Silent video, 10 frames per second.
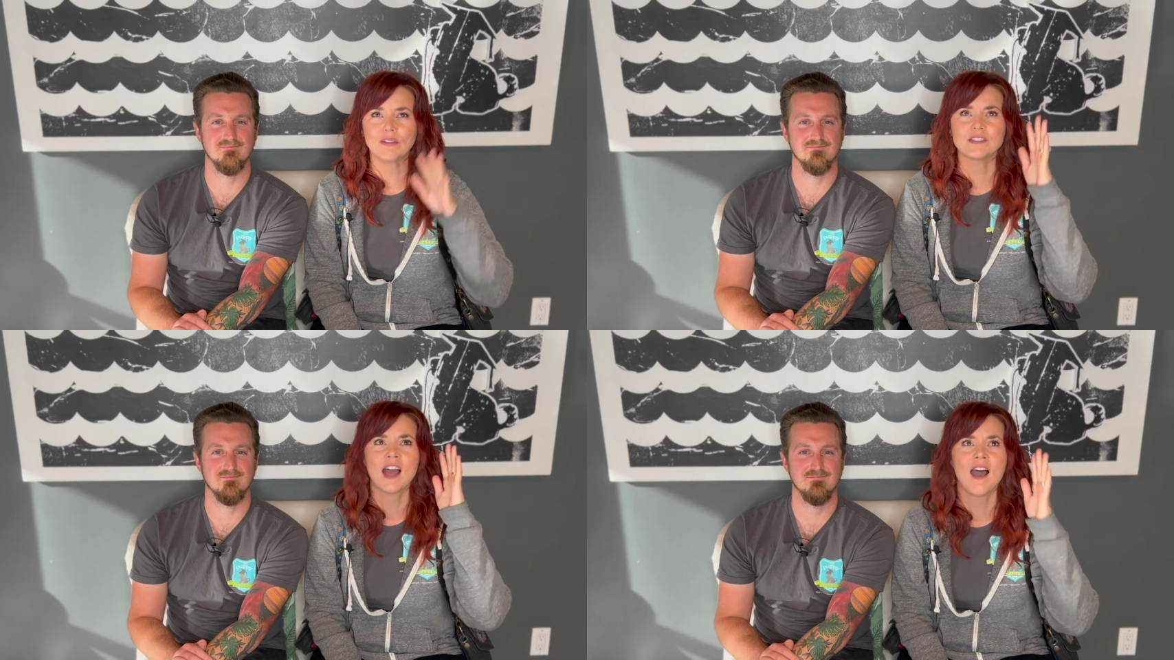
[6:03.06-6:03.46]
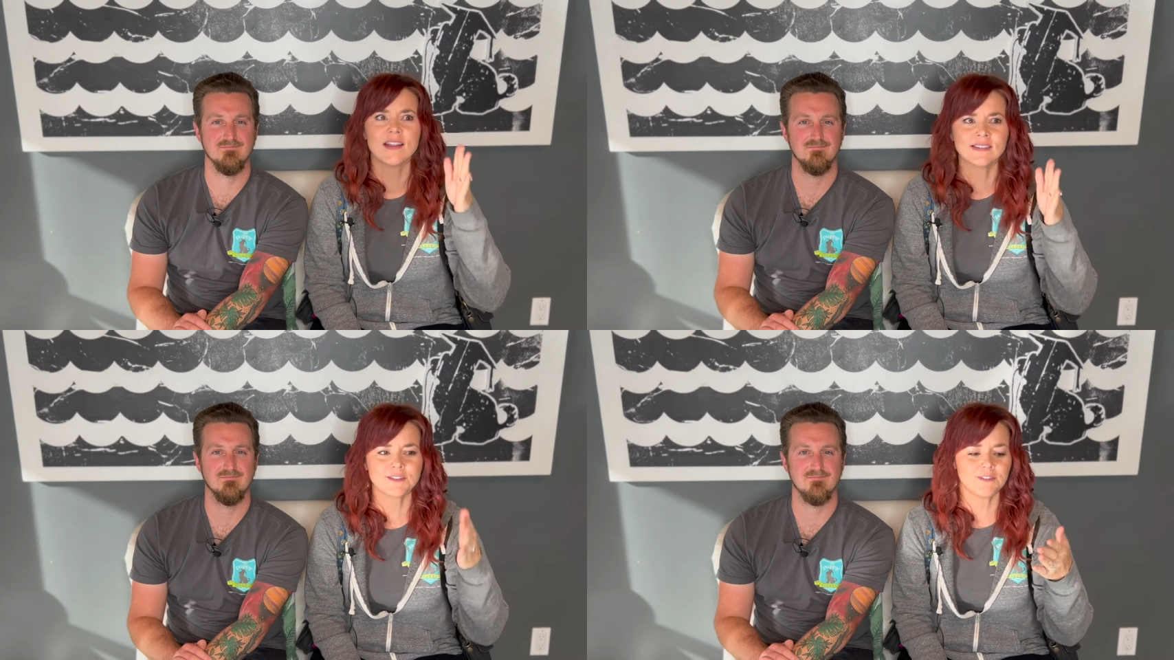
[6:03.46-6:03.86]
Speaker 1: have
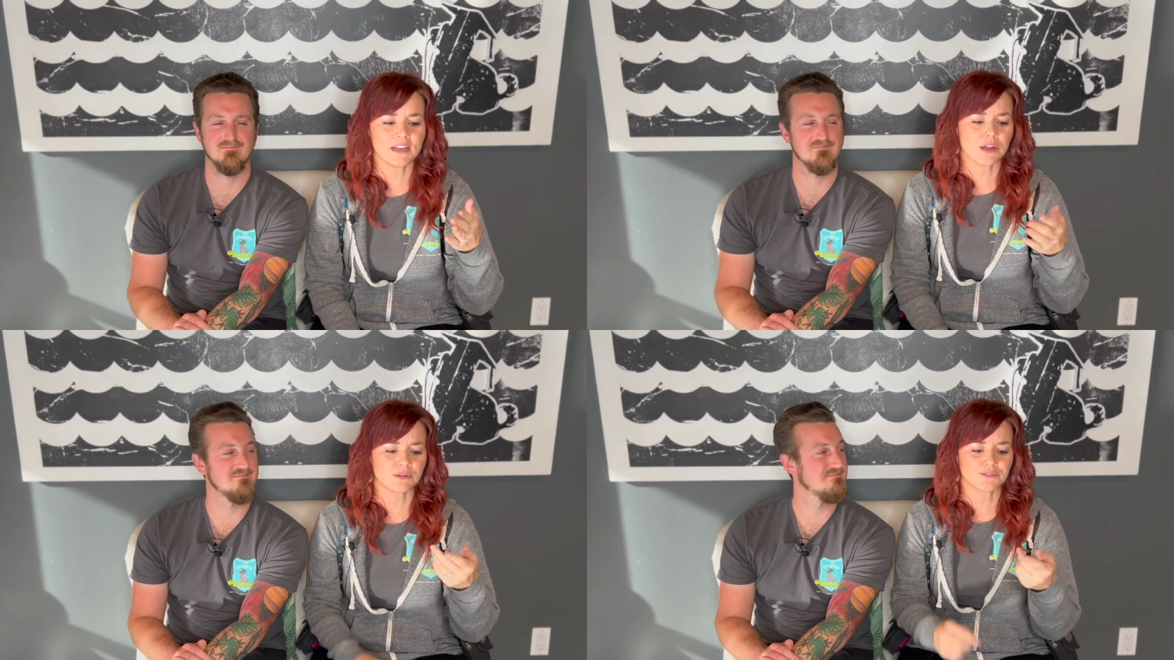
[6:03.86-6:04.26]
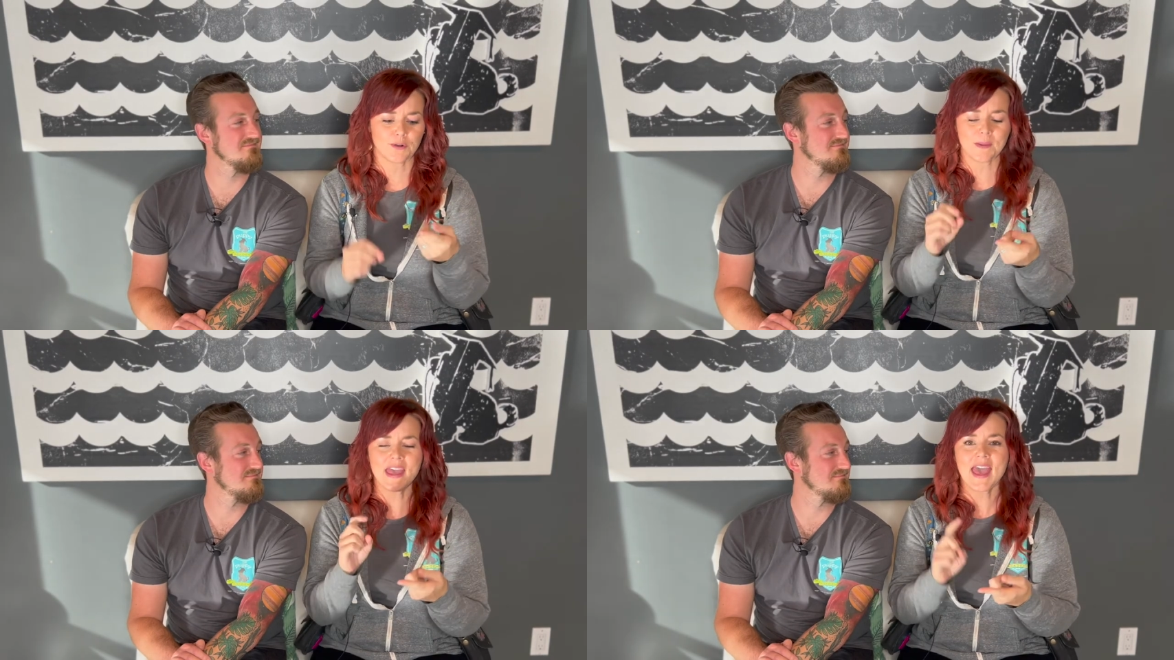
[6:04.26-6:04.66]
tons of videos
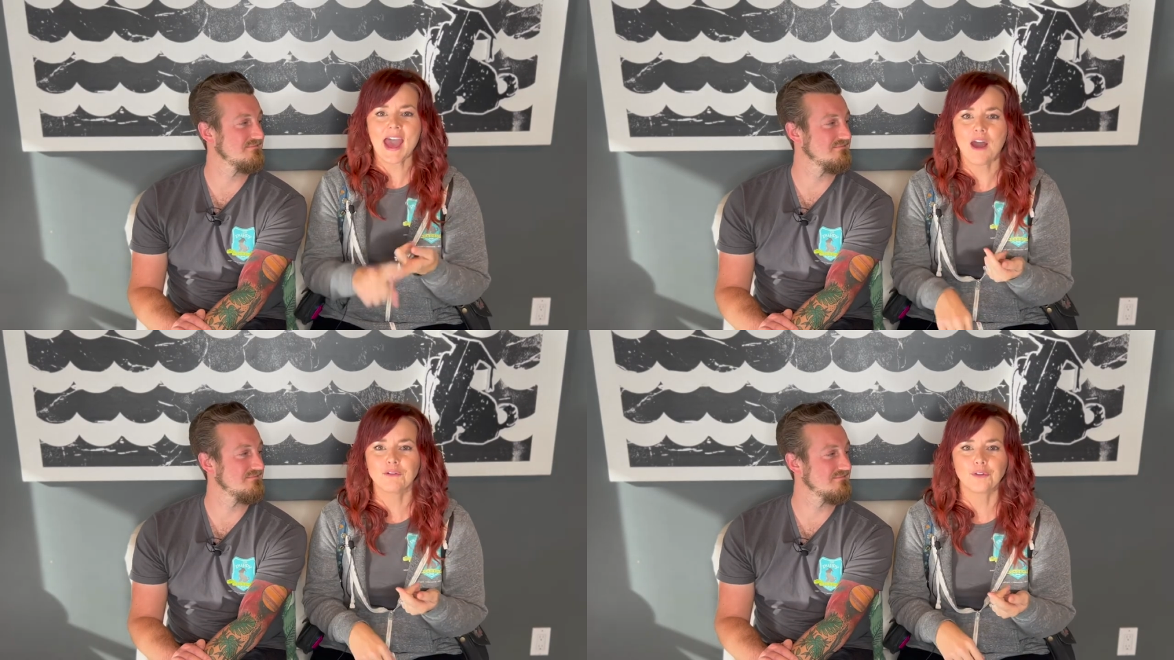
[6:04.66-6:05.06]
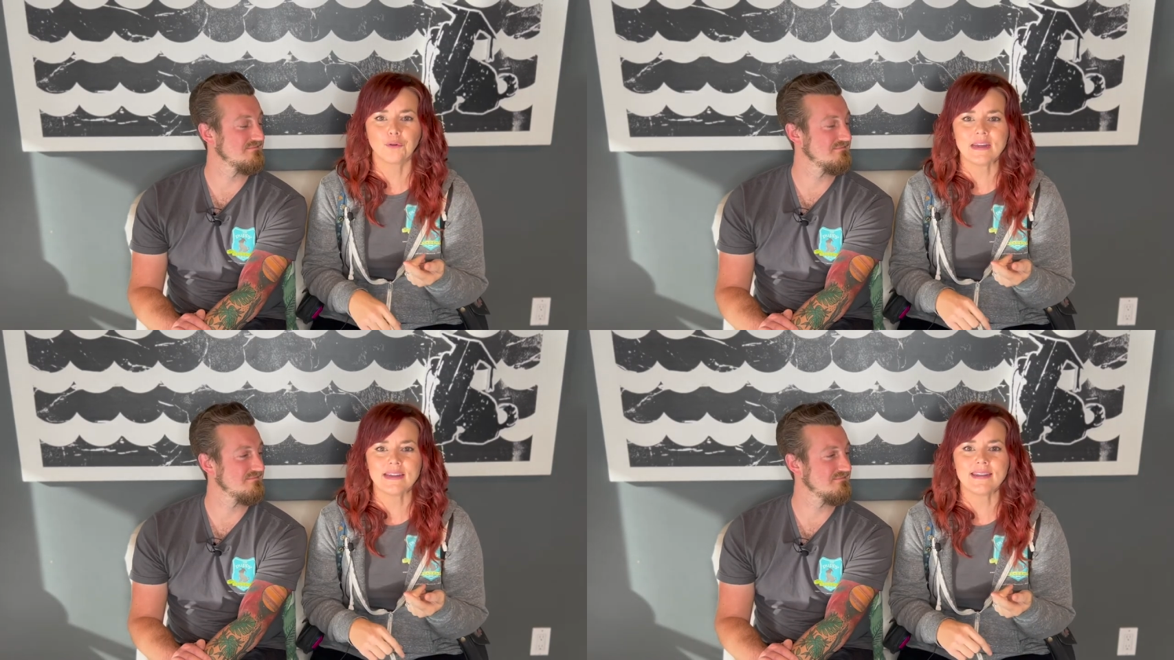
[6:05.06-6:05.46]
from how to
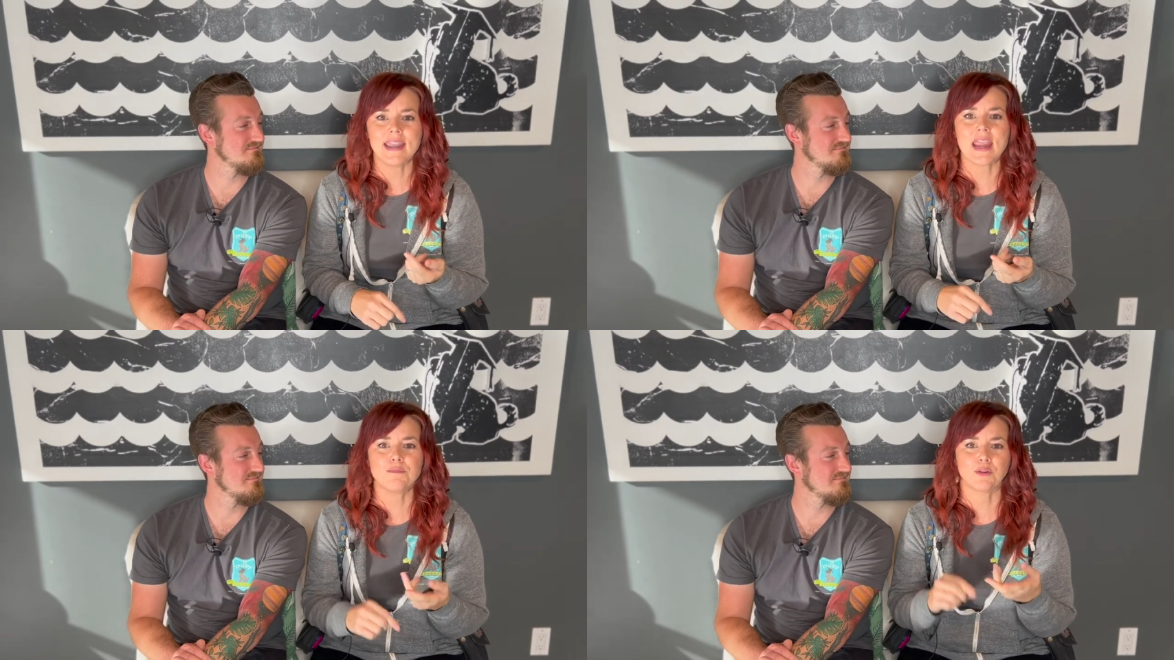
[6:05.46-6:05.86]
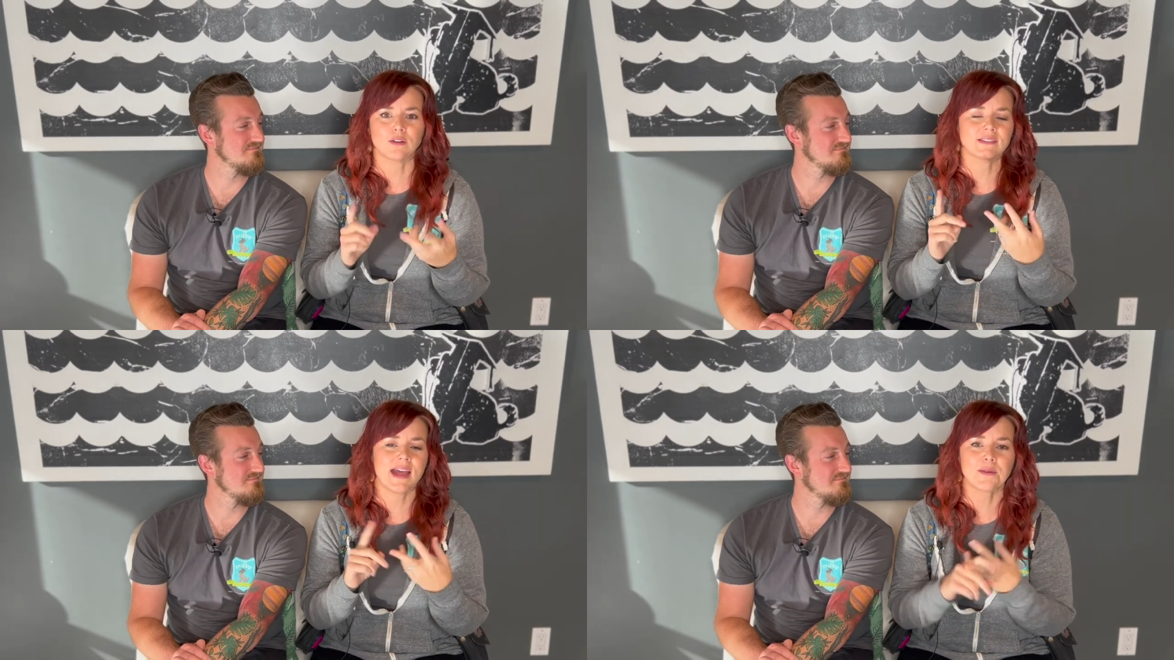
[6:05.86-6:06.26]
greet
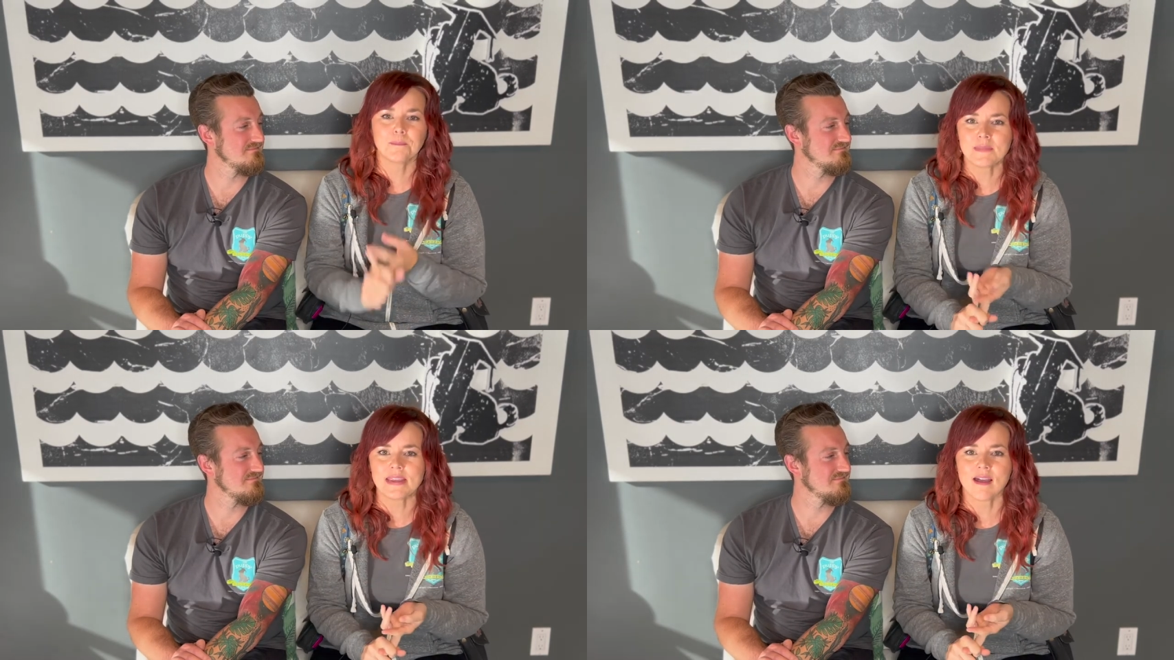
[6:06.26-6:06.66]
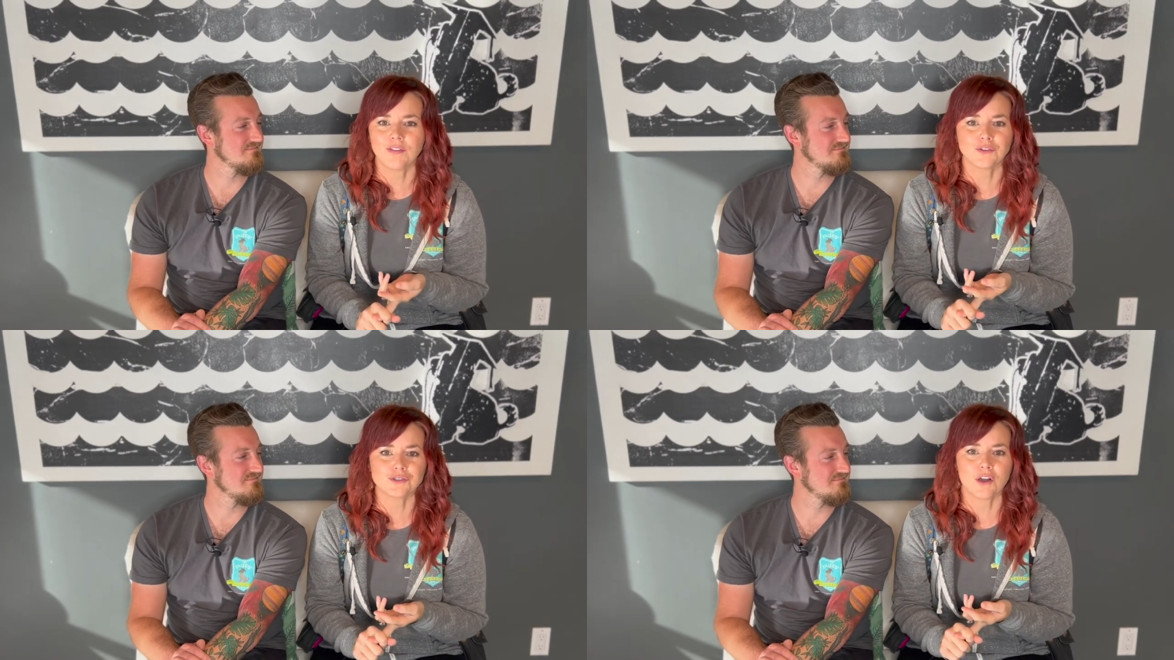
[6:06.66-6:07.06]
neighbors, how to meet
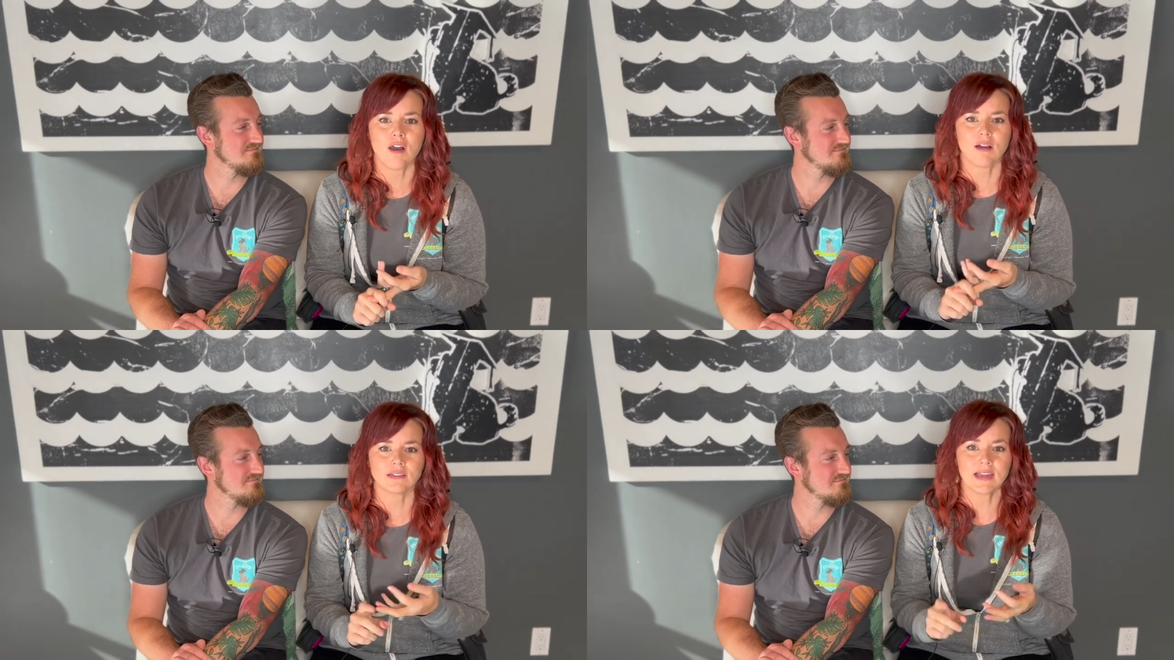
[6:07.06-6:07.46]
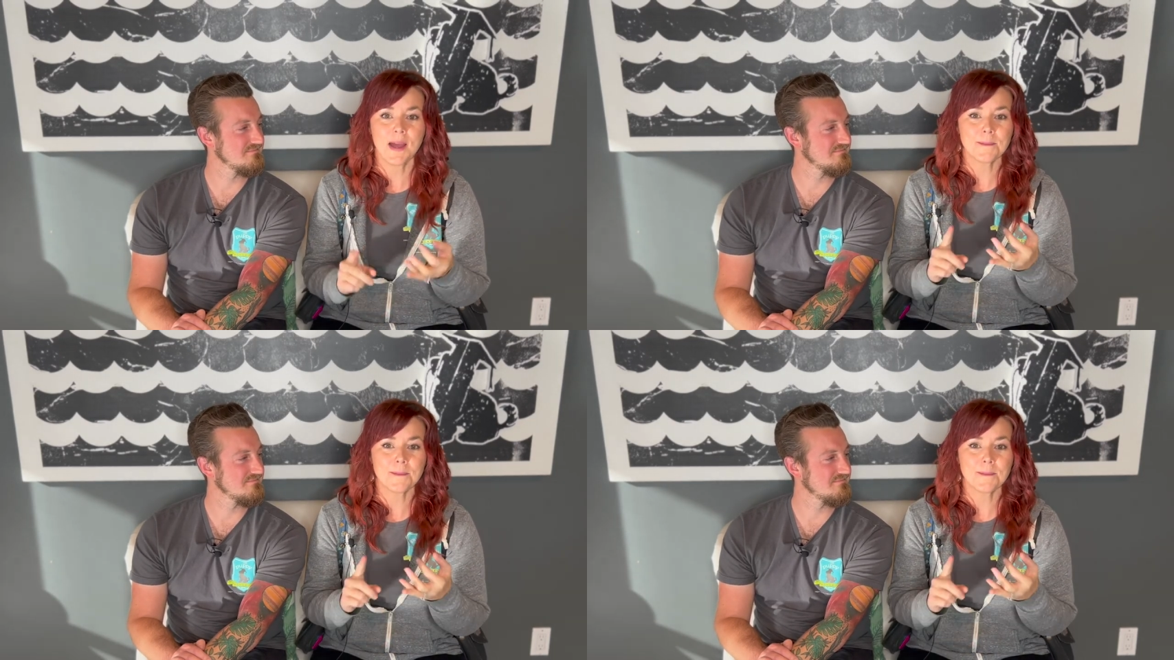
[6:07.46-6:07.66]
other dogs,